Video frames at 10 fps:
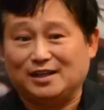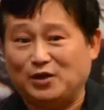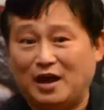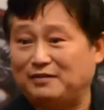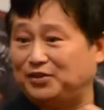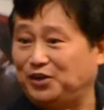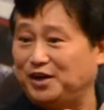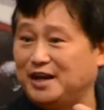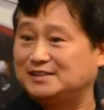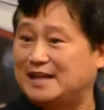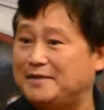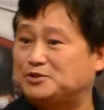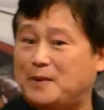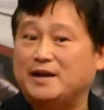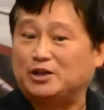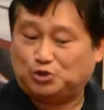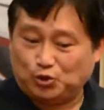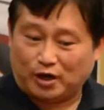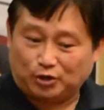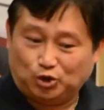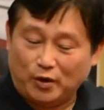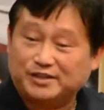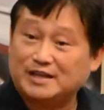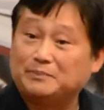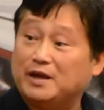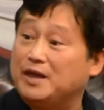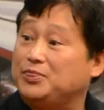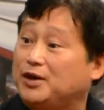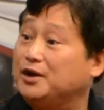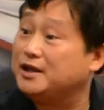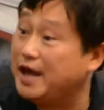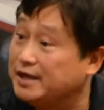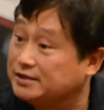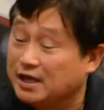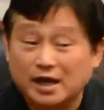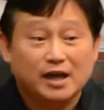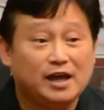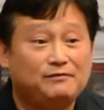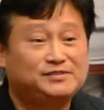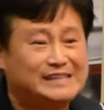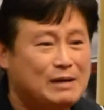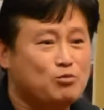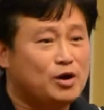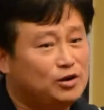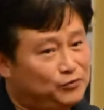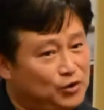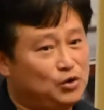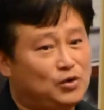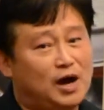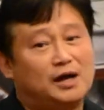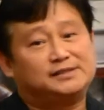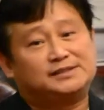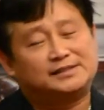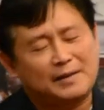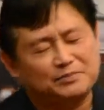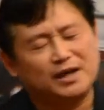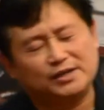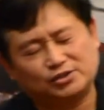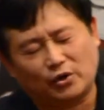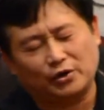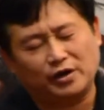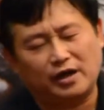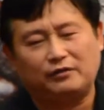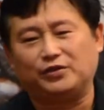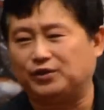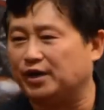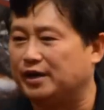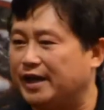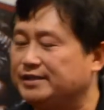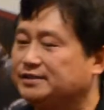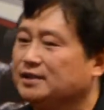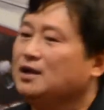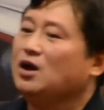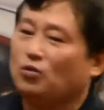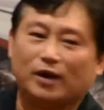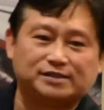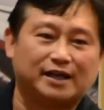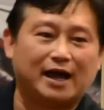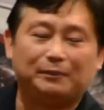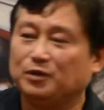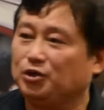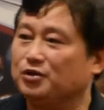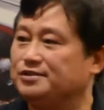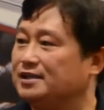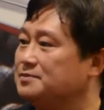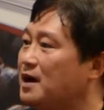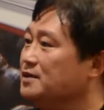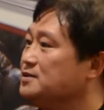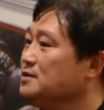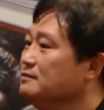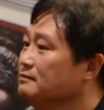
you have a 30 days lifespan that you are doing something in 30 days. If someone of you are something is going on every 30 days, what's going to happen to you in 6 months?